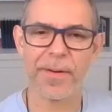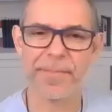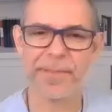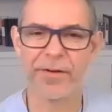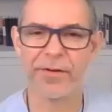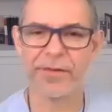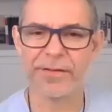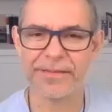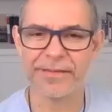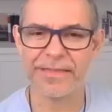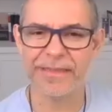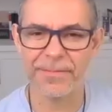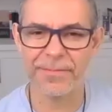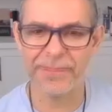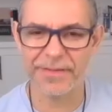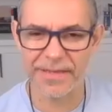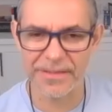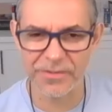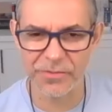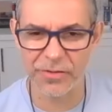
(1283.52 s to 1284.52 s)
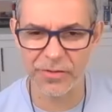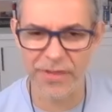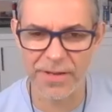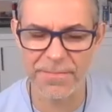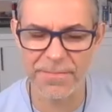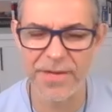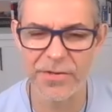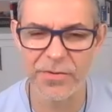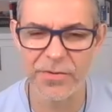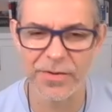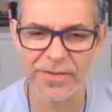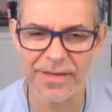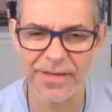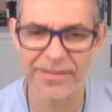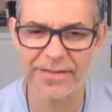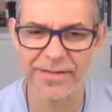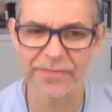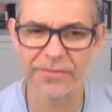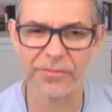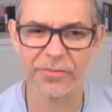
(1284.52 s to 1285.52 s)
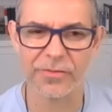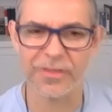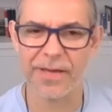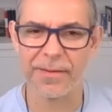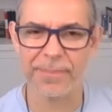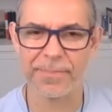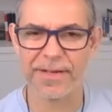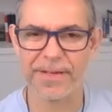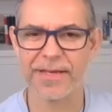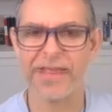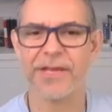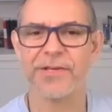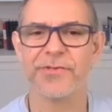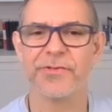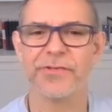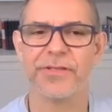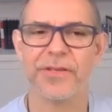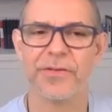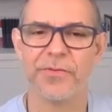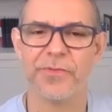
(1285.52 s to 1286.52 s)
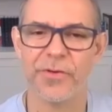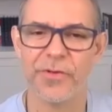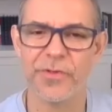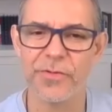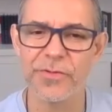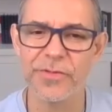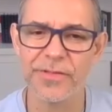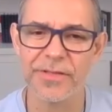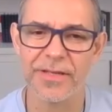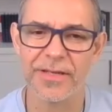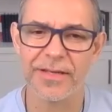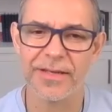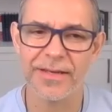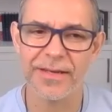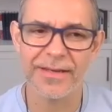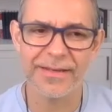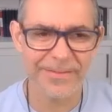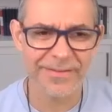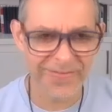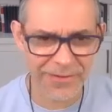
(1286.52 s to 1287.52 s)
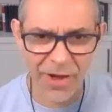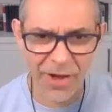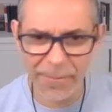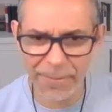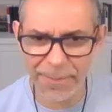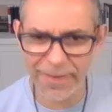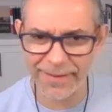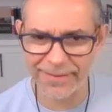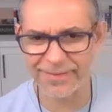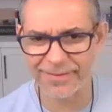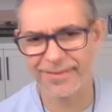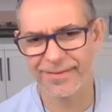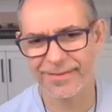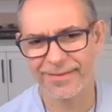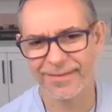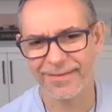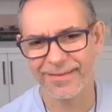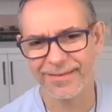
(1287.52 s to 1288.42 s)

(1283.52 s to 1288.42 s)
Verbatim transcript: dopamine all the time, and that's going to make you addicted to the application that you're using, stop it.